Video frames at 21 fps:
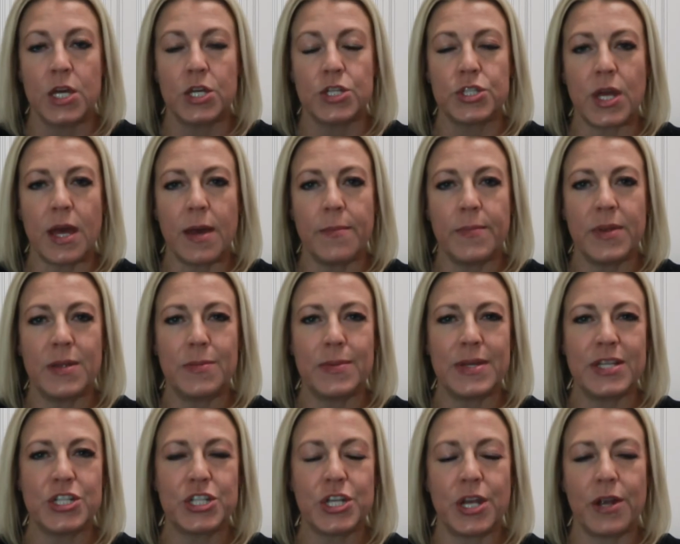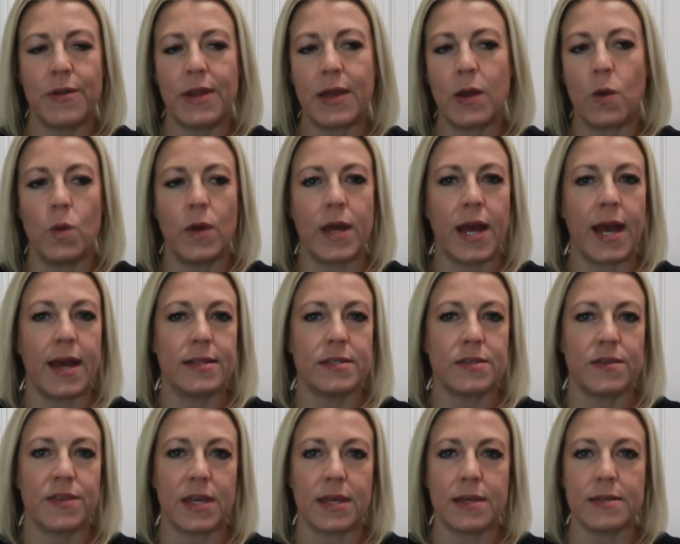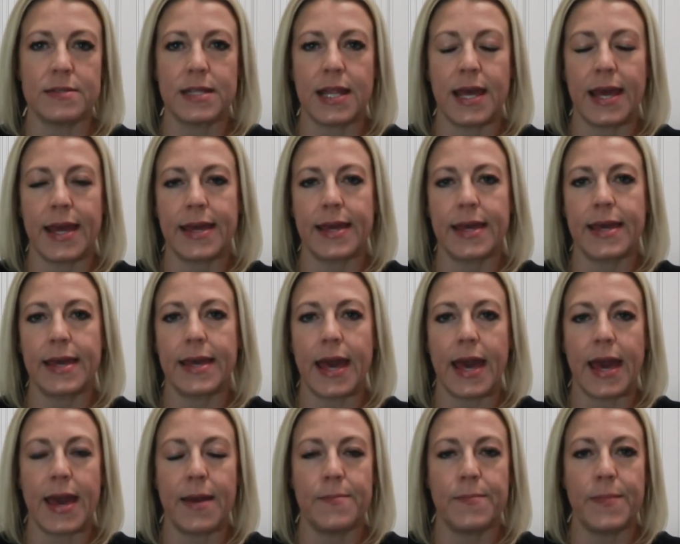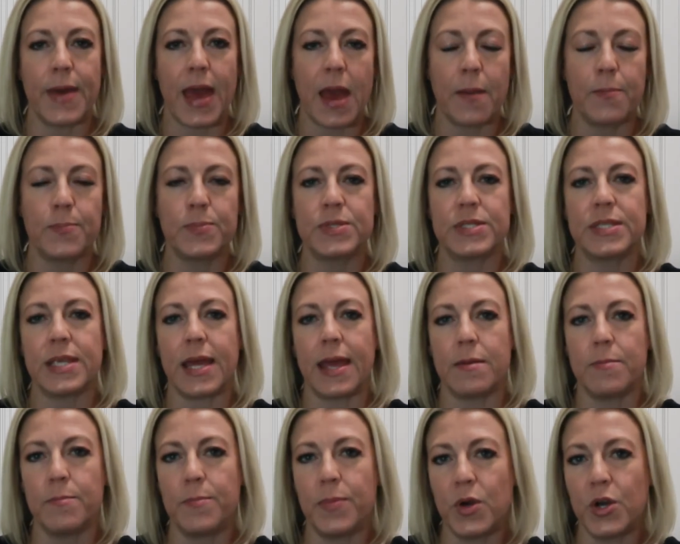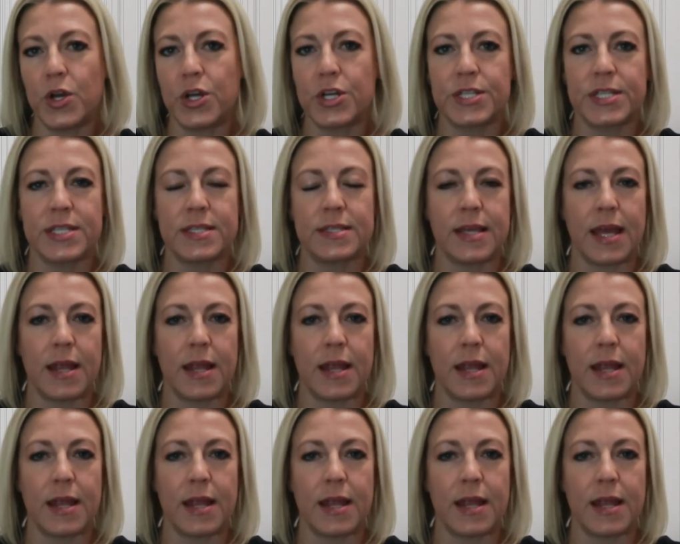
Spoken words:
So I'm going to be sharing all kinds of things like apps and books